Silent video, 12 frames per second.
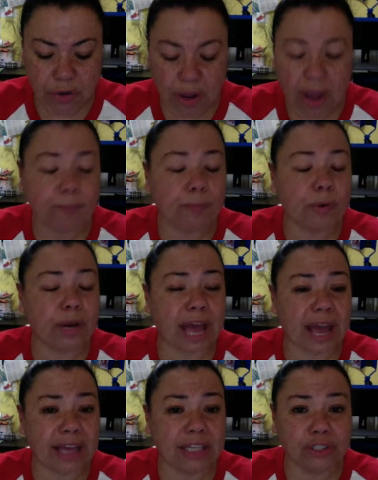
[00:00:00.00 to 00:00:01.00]
what
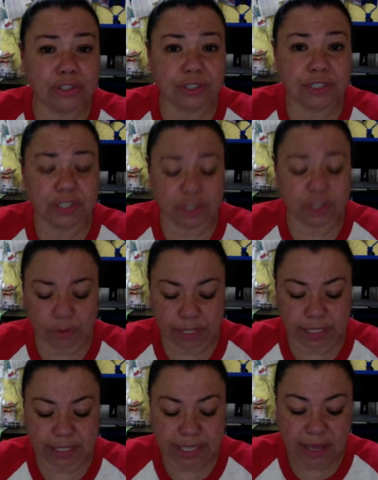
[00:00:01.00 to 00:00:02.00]
I usually do
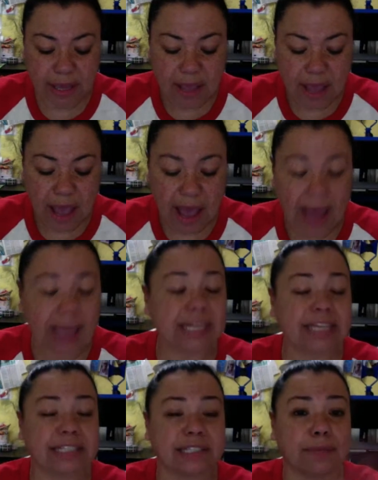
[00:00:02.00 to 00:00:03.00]
is I
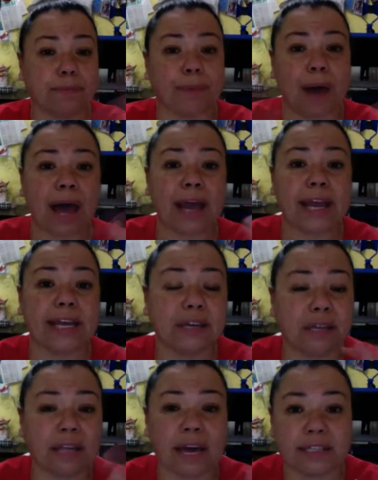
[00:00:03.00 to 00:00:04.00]
like to buy
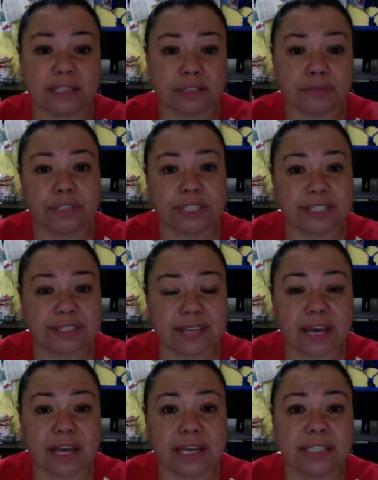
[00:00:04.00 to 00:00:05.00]
a lot of different
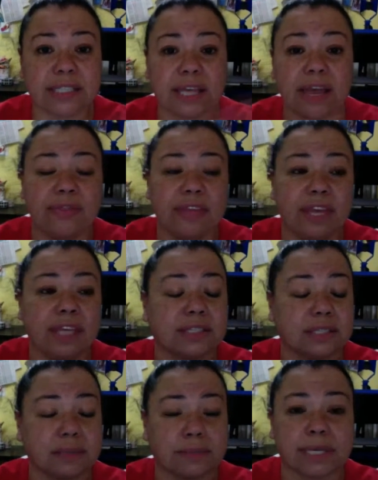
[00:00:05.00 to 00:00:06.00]
designs. And then
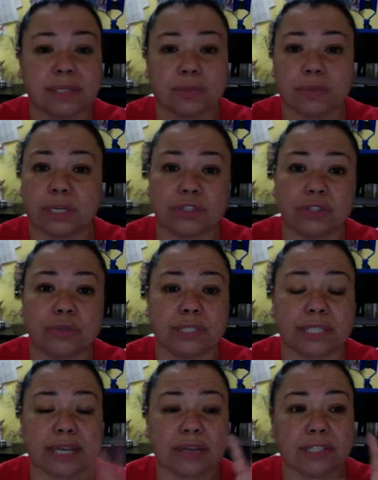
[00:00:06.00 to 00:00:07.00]
sometimes what I'll do
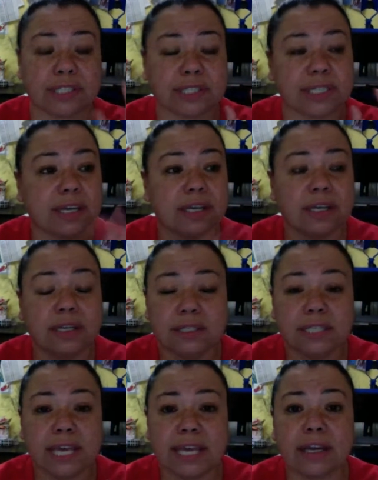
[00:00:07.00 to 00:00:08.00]
is I'll just
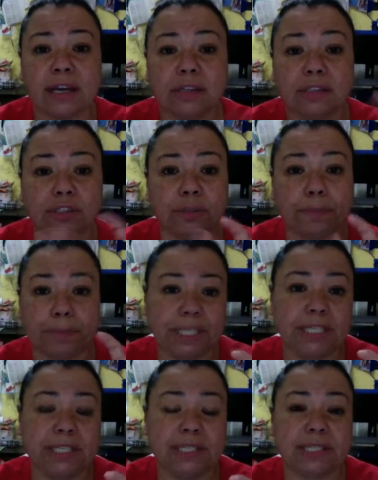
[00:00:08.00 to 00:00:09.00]
take a little
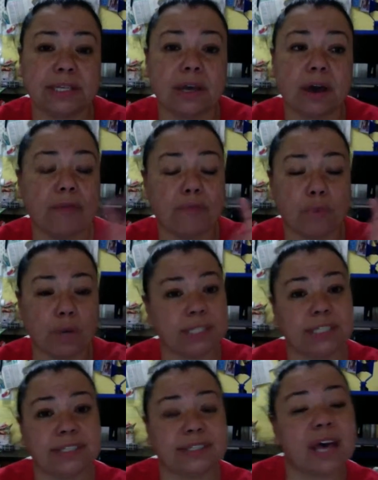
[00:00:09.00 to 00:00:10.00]
piece of one
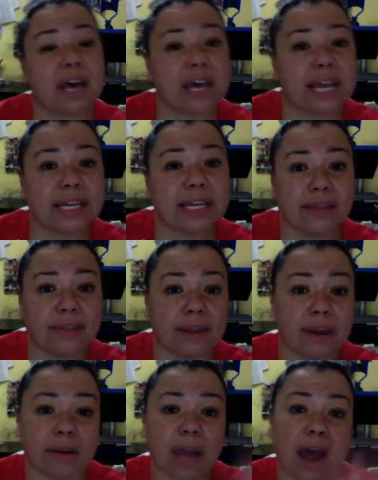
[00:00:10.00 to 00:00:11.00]
design and then
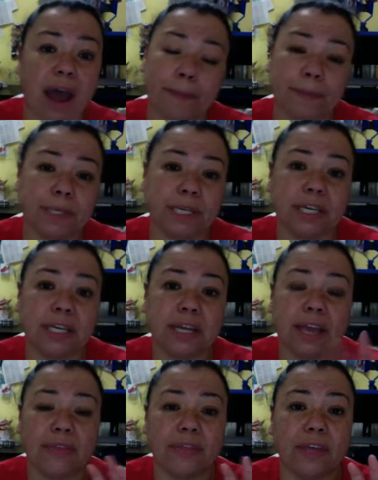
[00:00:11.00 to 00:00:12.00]
I'll copy it.
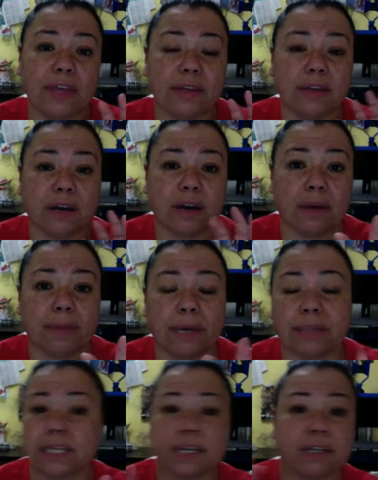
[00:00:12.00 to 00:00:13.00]
And then
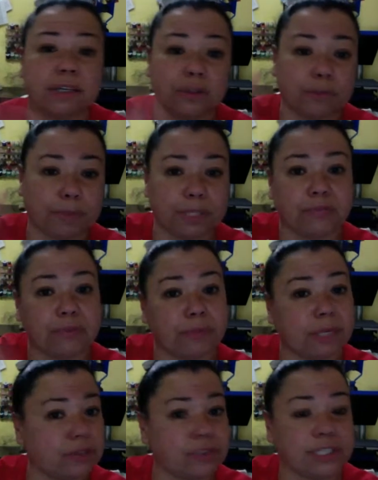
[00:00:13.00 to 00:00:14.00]
I'll take another piece from
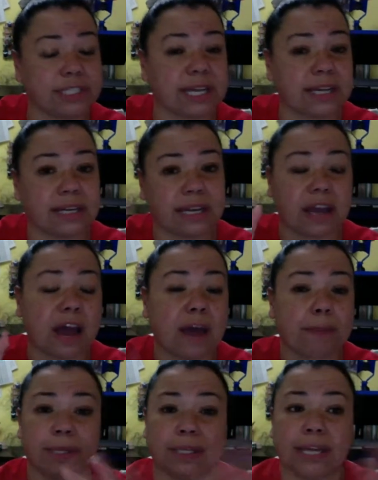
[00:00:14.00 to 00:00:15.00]
another design and I
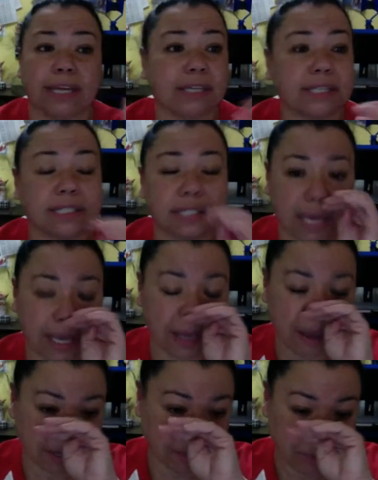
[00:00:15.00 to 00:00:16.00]
copy it. Like, let's say,
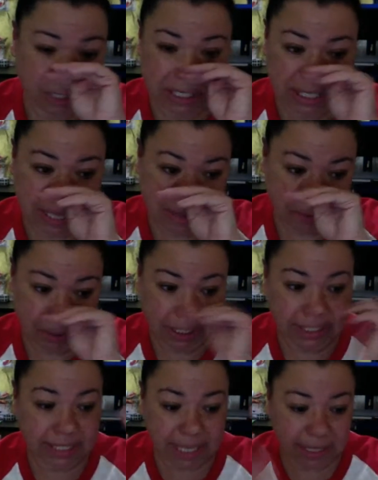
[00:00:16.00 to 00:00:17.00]
I'll give you an example.
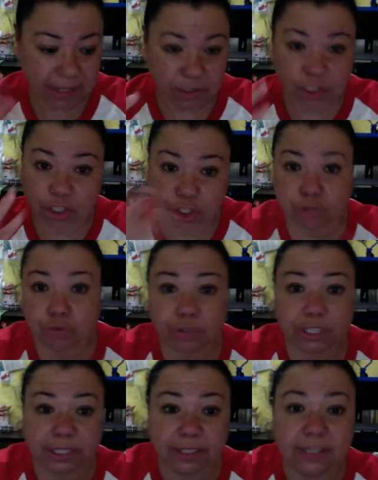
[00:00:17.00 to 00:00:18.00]
Let's say there's a
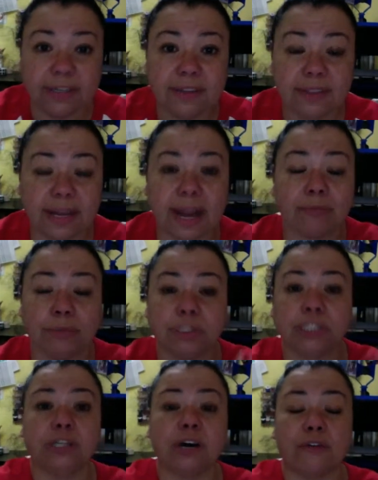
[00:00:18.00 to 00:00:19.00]
tree that I
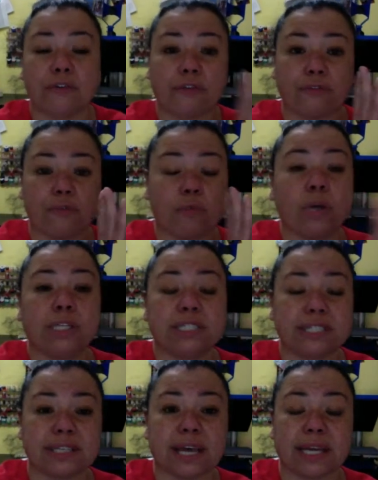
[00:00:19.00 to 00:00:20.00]
really love off of one
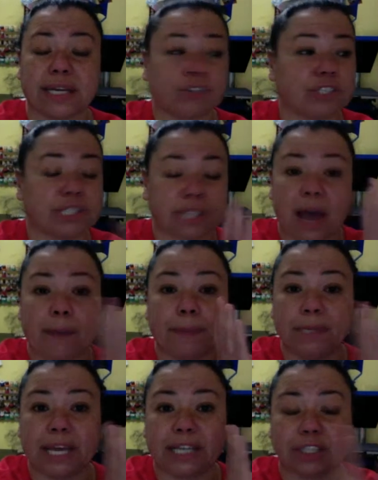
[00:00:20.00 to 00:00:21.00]
design. I'll just
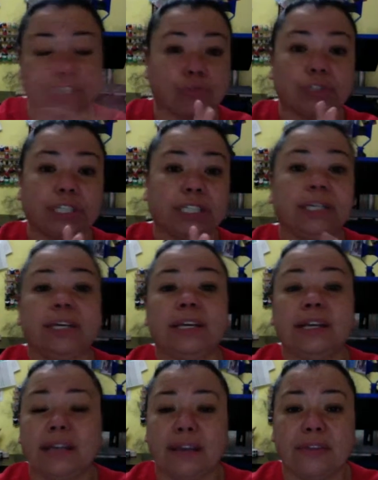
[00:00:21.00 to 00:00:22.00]
copy that tree.
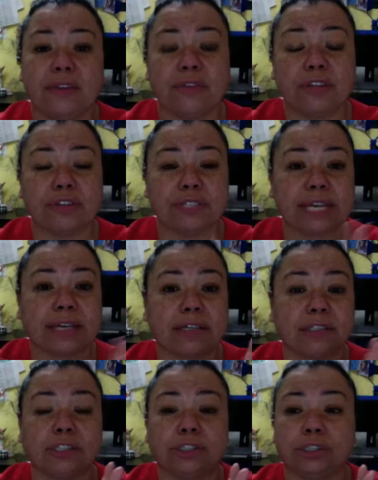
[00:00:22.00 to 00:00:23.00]
And then if there's like a
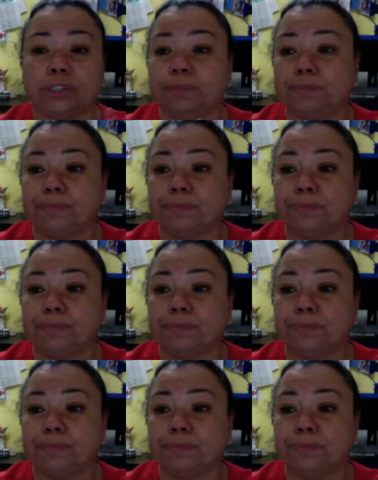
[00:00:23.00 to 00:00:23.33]
little